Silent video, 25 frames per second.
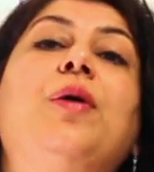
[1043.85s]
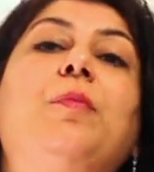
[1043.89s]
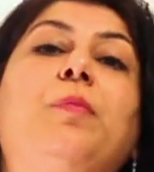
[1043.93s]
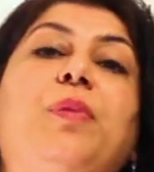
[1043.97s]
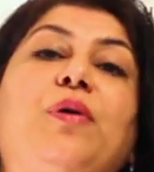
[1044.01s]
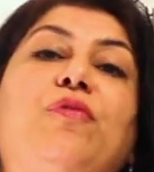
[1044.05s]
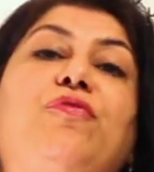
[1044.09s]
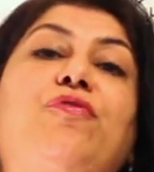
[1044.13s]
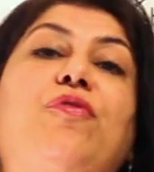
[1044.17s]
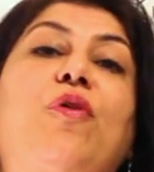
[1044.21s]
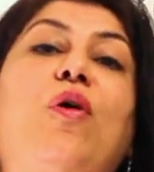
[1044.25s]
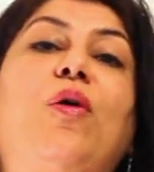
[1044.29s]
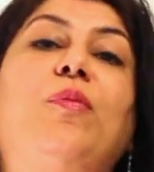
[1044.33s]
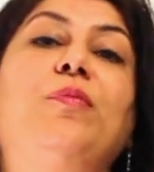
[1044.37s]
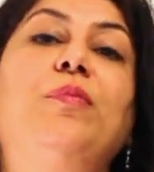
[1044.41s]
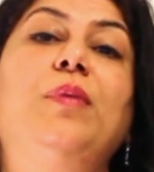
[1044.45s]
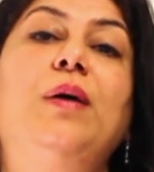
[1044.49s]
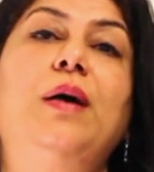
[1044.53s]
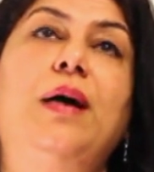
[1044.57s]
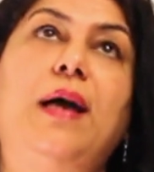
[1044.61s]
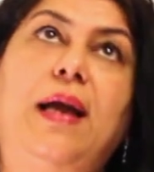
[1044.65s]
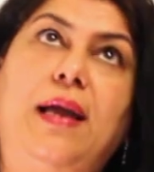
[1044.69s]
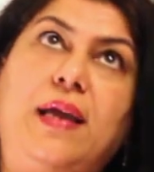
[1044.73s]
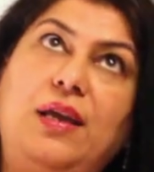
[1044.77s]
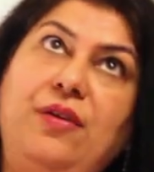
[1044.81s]
perform
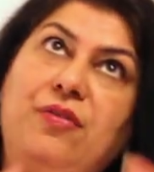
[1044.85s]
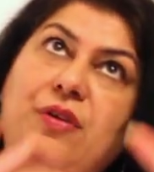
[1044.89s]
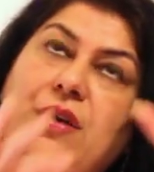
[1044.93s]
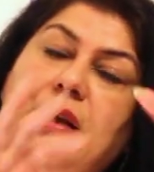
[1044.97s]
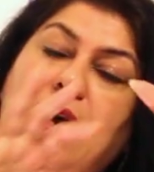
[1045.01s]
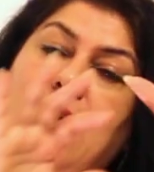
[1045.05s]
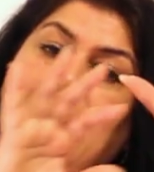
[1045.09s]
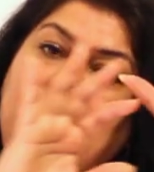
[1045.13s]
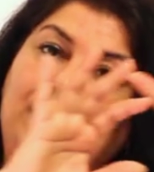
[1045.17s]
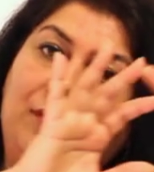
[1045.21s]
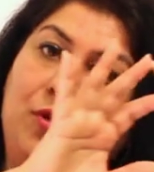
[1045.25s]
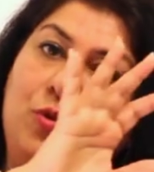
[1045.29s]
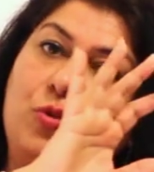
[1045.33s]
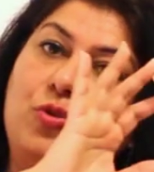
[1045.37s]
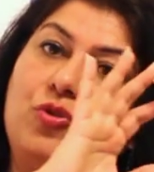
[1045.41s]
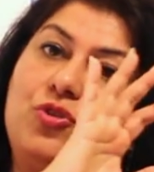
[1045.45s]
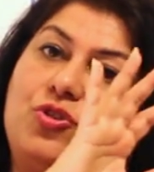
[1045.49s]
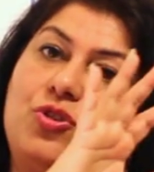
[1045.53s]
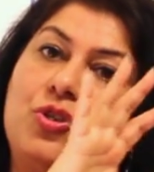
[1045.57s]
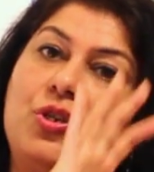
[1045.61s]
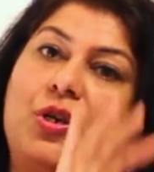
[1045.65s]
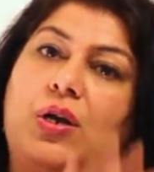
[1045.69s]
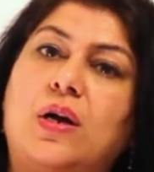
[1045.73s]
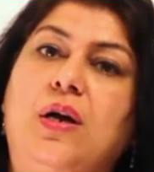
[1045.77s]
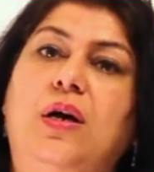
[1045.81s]
even at
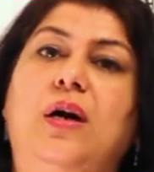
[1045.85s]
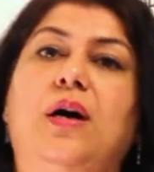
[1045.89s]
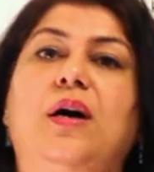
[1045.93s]
those